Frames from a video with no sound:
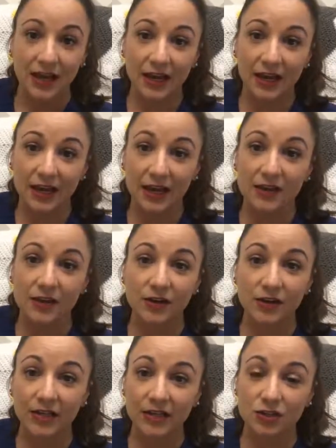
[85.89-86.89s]
And
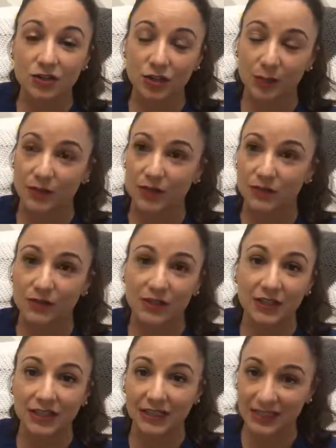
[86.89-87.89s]
there is treatment. It's
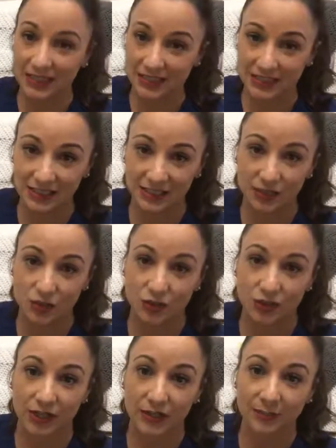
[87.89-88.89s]
very easy to
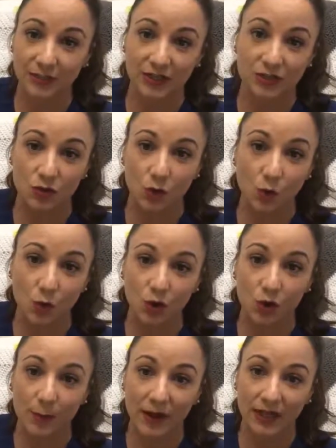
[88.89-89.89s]
treat. It's an
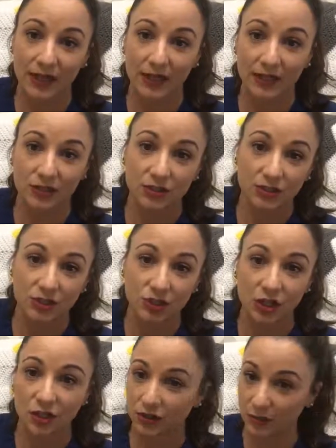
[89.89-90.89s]
oral medication,
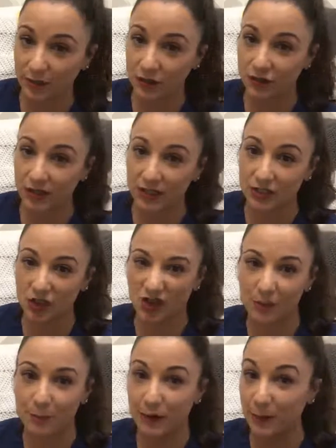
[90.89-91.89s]
generally
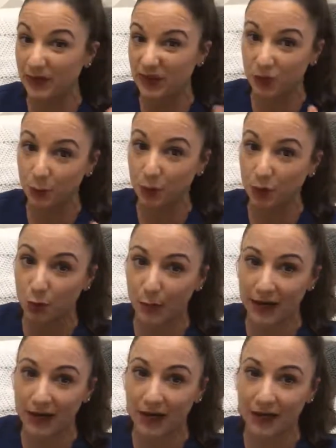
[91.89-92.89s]
metronidazole, maybe even a little
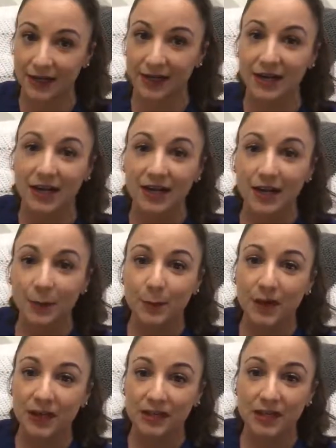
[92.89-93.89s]
probiotic.
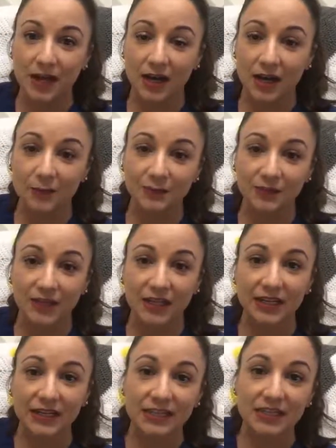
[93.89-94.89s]
But
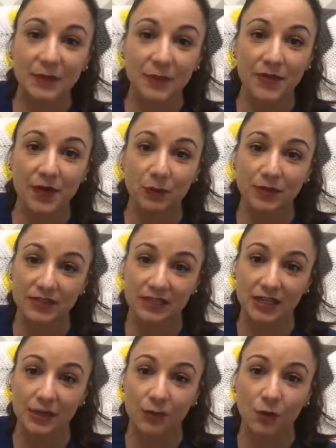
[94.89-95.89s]
it is something that we
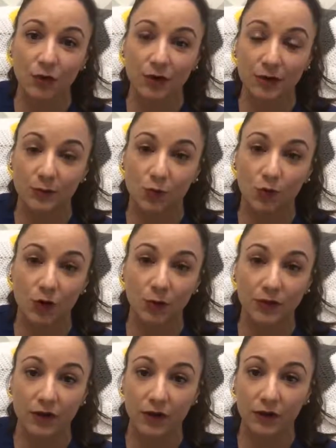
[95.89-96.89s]
see more and more
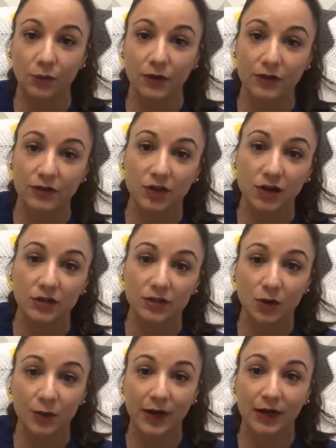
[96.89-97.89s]
with our dogs
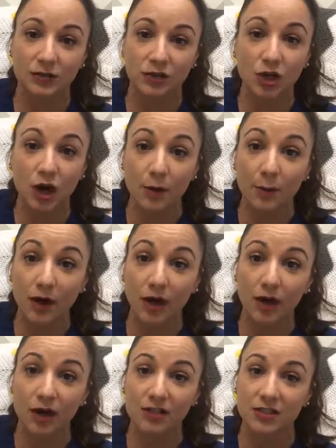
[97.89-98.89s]
going out to dog
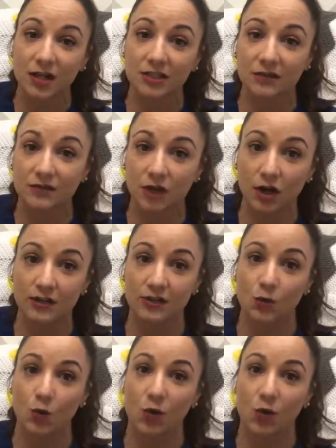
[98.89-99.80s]
parks, lots of dogs in